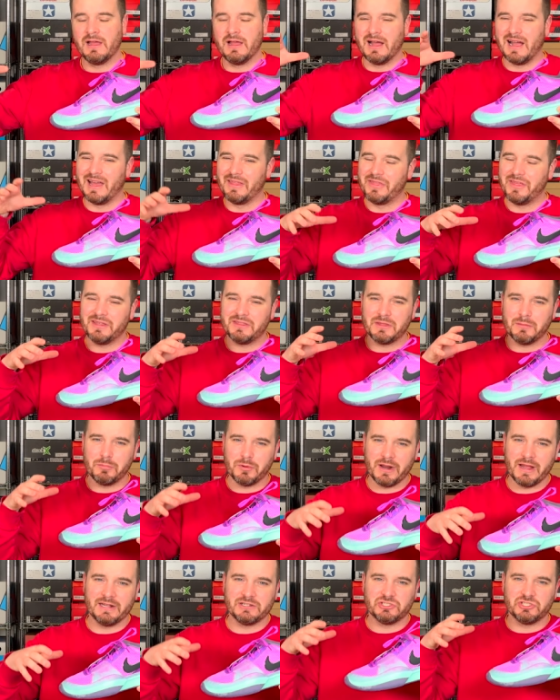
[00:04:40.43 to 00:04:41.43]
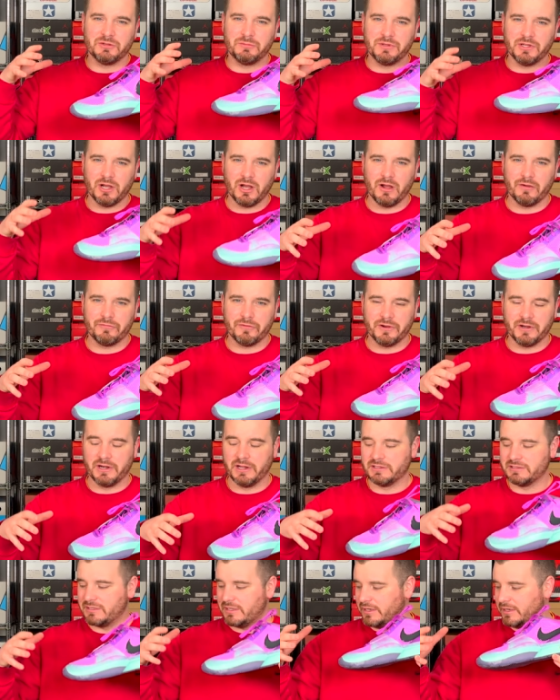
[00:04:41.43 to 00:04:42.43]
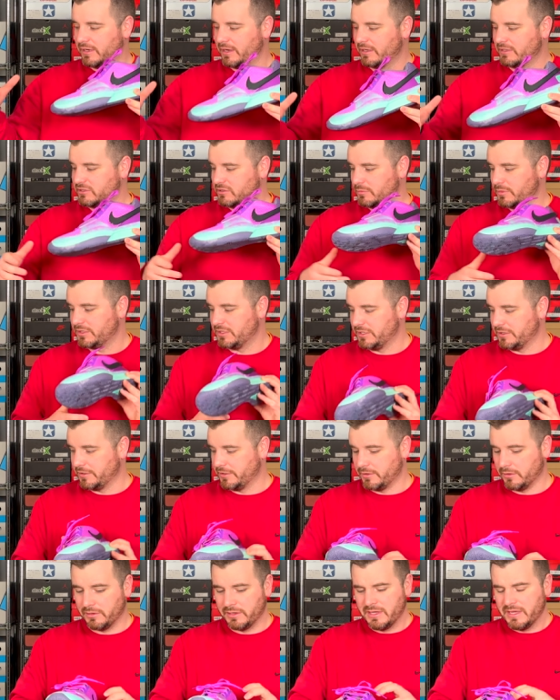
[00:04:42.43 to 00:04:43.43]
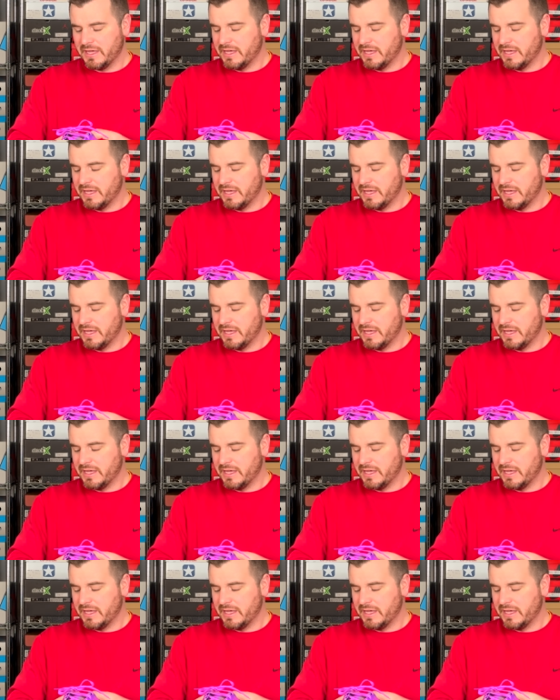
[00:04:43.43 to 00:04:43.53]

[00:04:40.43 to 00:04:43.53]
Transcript: I think the brand should be offering us a nicer material.